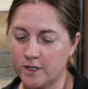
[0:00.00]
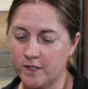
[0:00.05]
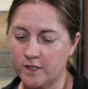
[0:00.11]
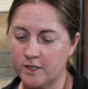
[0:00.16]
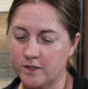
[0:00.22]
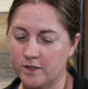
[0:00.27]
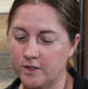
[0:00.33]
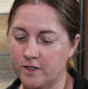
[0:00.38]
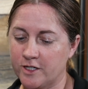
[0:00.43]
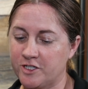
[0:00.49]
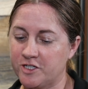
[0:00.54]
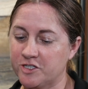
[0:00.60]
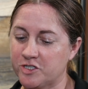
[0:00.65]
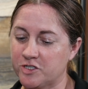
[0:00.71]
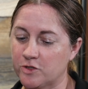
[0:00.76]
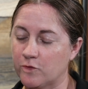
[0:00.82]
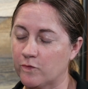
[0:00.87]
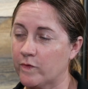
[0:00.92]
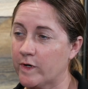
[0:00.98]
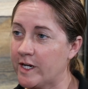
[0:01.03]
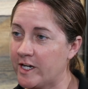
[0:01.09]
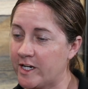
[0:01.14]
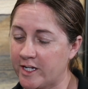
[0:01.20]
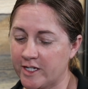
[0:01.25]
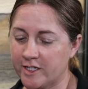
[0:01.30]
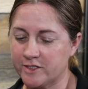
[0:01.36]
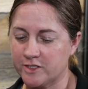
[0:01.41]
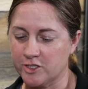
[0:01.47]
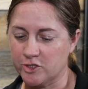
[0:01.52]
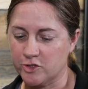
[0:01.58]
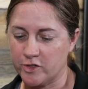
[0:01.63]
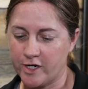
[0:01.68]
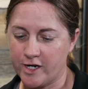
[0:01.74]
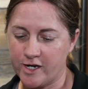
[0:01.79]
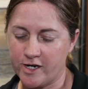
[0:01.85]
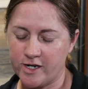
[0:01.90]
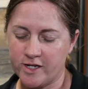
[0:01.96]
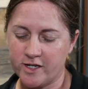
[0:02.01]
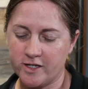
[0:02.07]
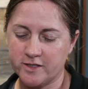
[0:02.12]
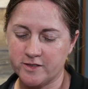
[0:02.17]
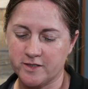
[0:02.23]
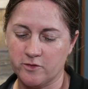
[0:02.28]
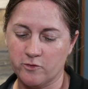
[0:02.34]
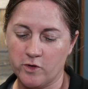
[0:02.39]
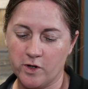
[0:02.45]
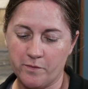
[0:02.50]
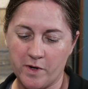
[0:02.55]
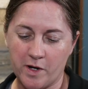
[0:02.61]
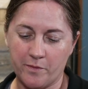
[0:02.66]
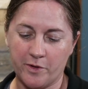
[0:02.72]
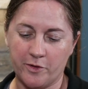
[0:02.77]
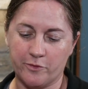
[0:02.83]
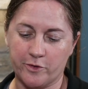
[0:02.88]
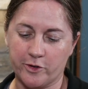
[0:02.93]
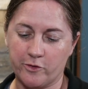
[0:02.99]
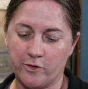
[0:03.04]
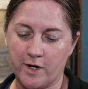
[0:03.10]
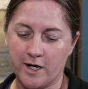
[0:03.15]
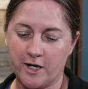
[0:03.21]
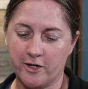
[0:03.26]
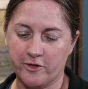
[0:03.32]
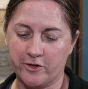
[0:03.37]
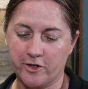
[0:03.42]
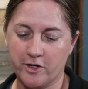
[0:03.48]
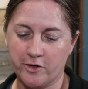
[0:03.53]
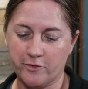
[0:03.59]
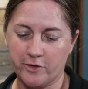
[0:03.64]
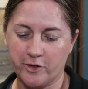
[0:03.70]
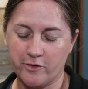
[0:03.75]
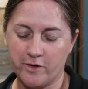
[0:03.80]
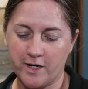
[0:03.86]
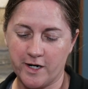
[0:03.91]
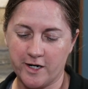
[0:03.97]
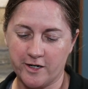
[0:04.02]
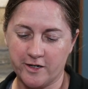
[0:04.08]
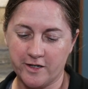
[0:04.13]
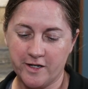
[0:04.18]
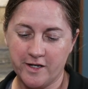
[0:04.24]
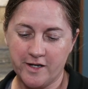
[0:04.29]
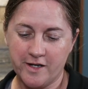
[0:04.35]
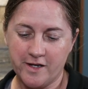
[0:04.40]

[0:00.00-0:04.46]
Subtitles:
additional ratings and trainings and what might be required, not required.